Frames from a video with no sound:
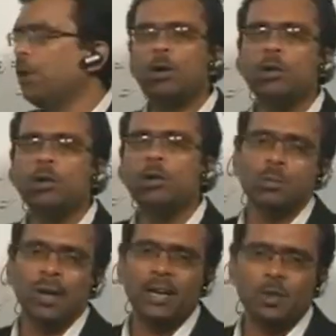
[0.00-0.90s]
If I
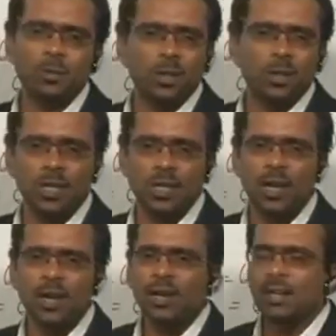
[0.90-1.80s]
don't use minus
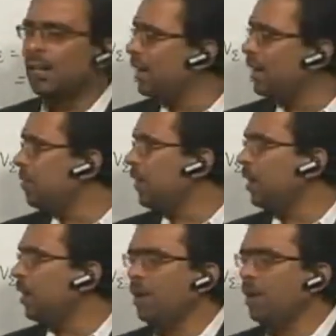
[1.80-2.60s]
VEE, then